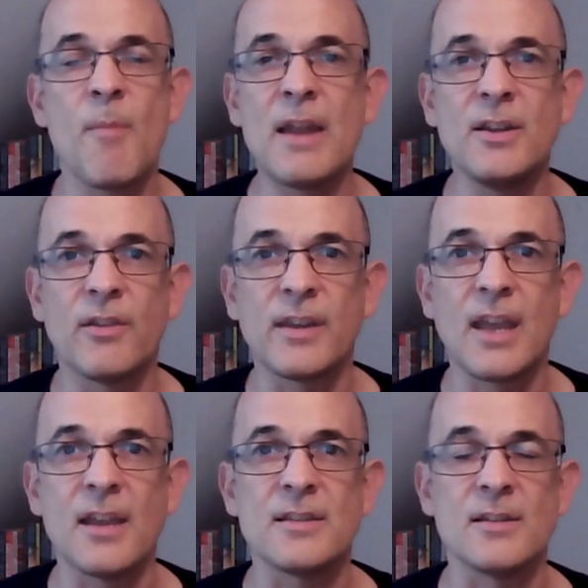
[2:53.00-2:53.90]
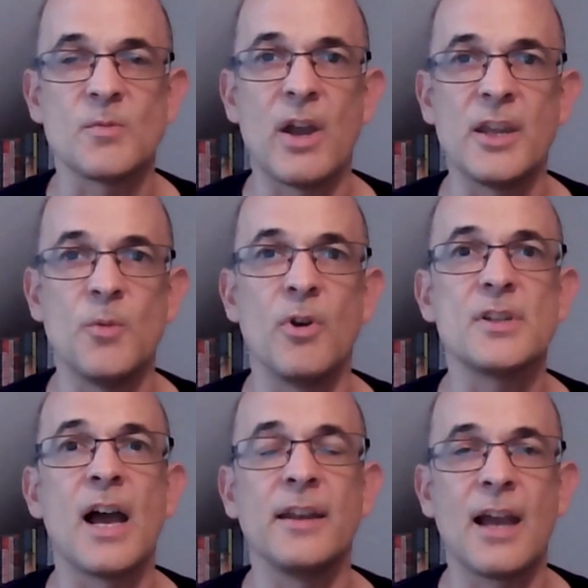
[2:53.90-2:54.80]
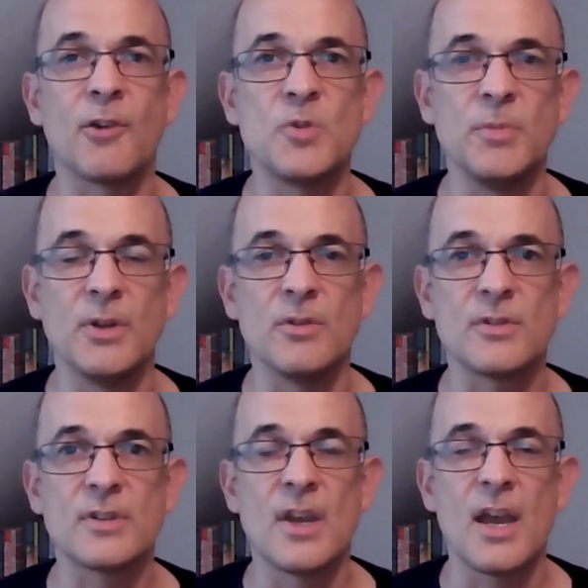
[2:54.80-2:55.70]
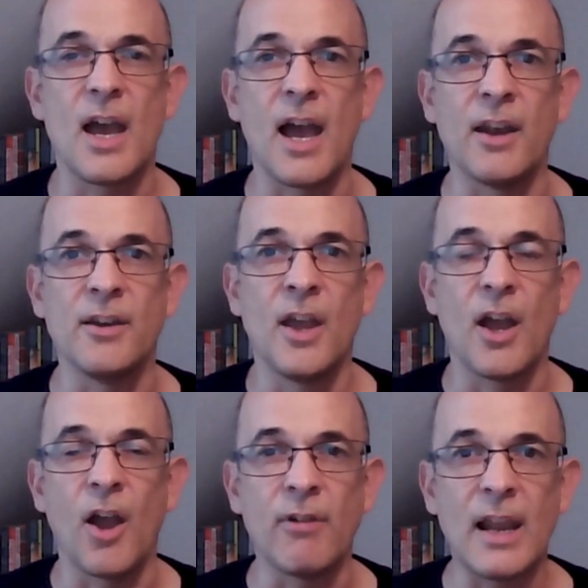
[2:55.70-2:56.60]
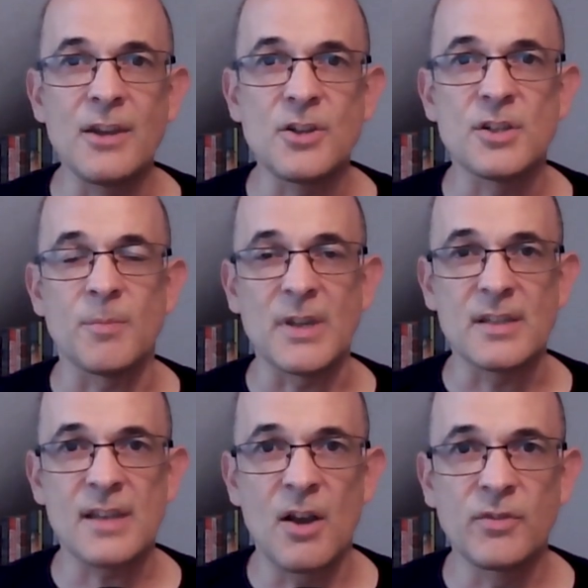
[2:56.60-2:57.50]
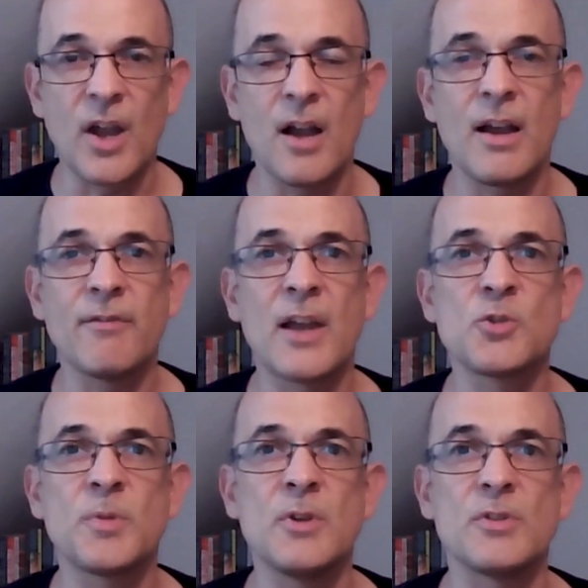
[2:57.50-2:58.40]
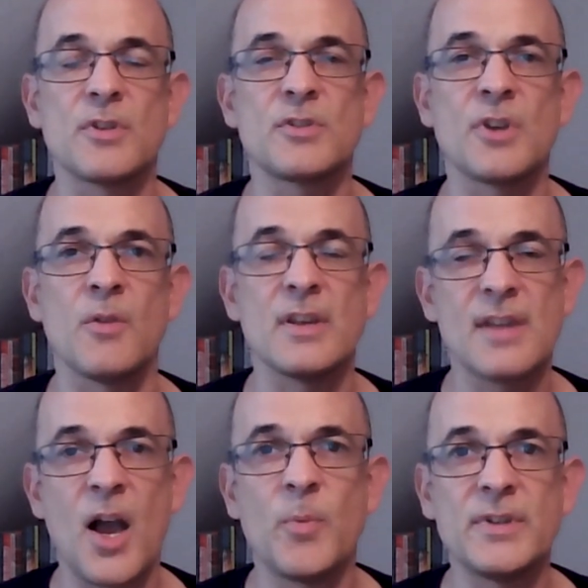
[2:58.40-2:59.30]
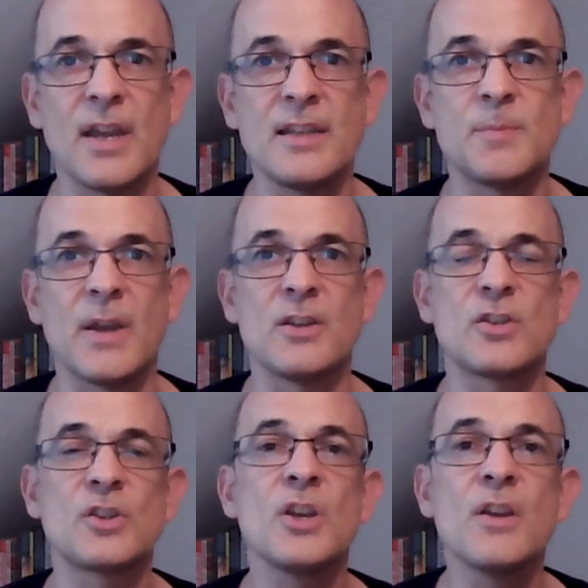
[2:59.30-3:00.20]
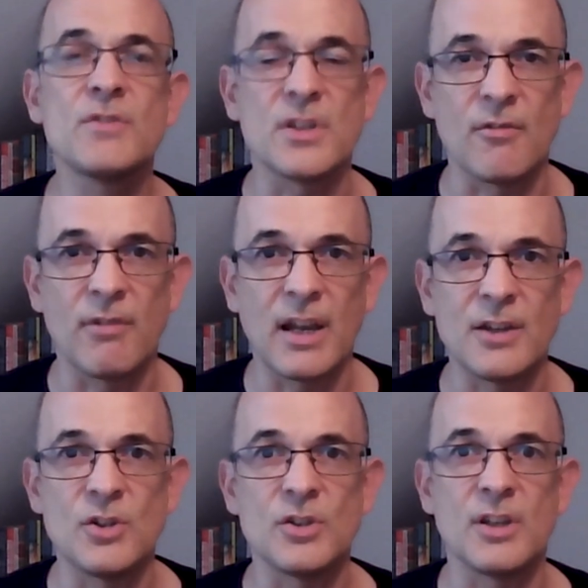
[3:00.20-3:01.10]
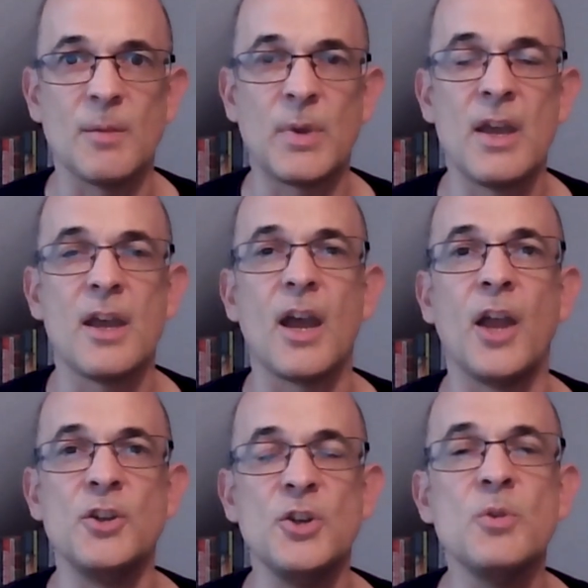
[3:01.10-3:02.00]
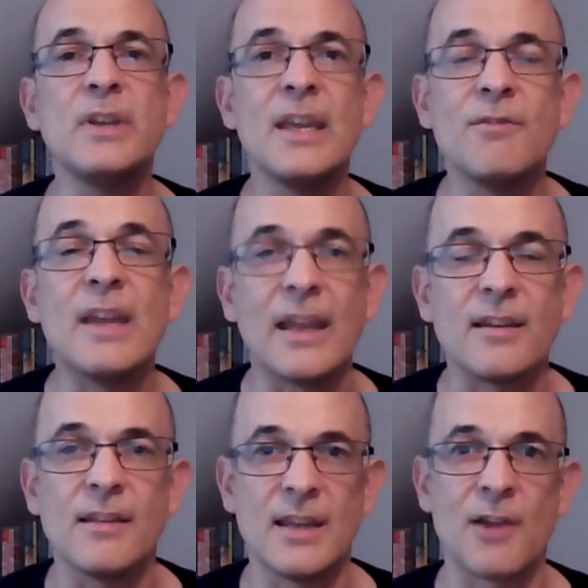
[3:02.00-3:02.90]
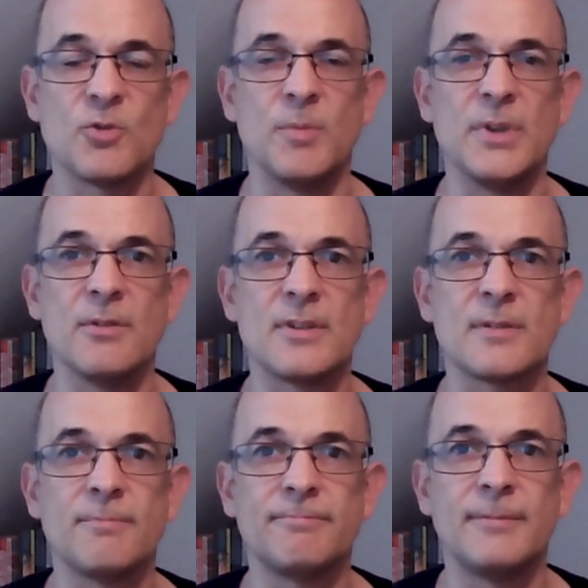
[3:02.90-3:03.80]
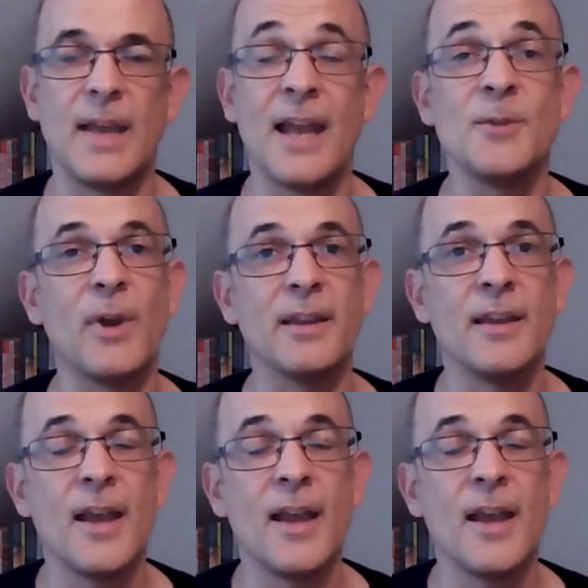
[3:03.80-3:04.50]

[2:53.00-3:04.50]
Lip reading: are many other cases where you want to add attributes, and a relationship itself can't have attributes, so this helper database serves as the relationship and you give it the attributes. Anyway,